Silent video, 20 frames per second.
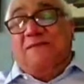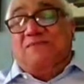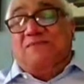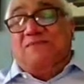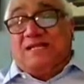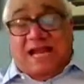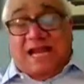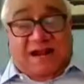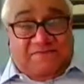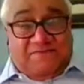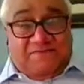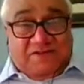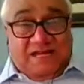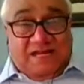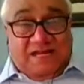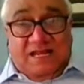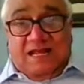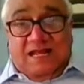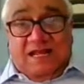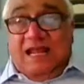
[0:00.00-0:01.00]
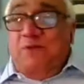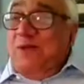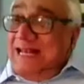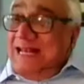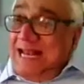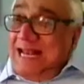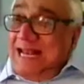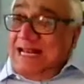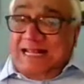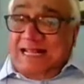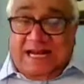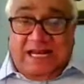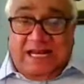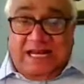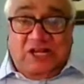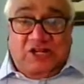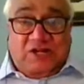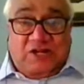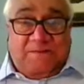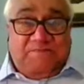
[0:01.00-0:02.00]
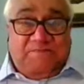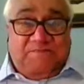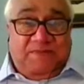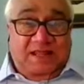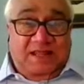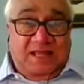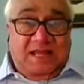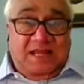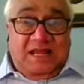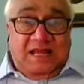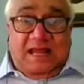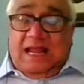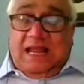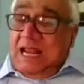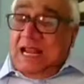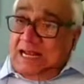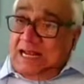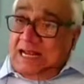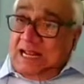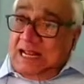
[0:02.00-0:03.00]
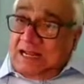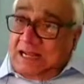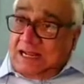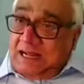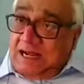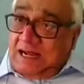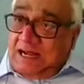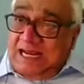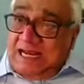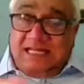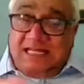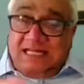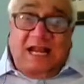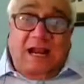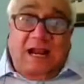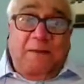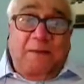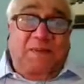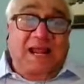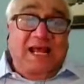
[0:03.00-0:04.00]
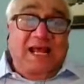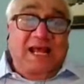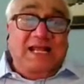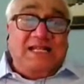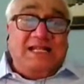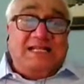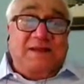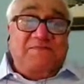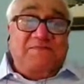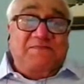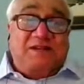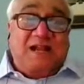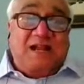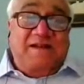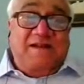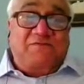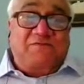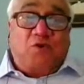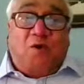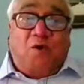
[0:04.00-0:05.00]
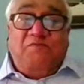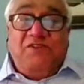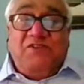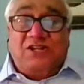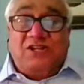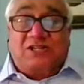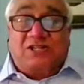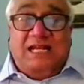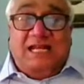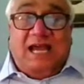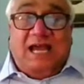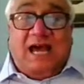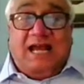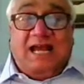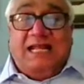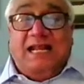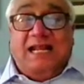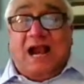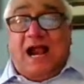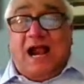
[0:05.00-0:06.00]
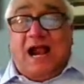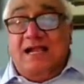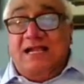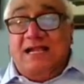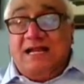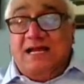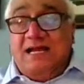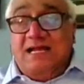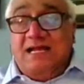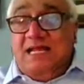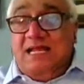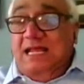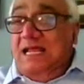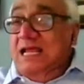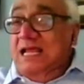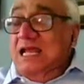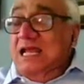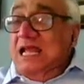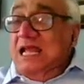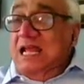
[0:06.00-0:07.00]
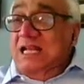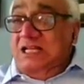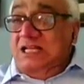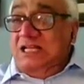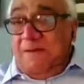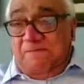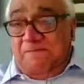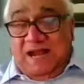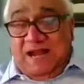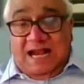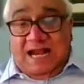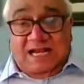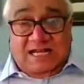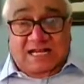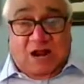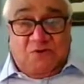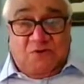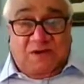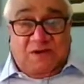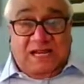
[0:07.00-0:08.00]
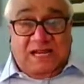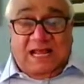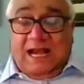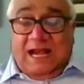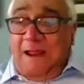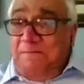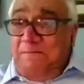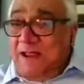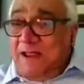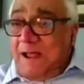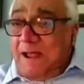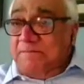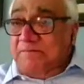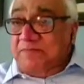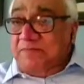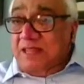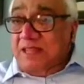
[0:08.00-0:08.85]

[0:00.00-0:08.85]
themselves within the region. In the regional players themselves, obviously, are Iran, Turkey, Egypt, and Saudi Arabia.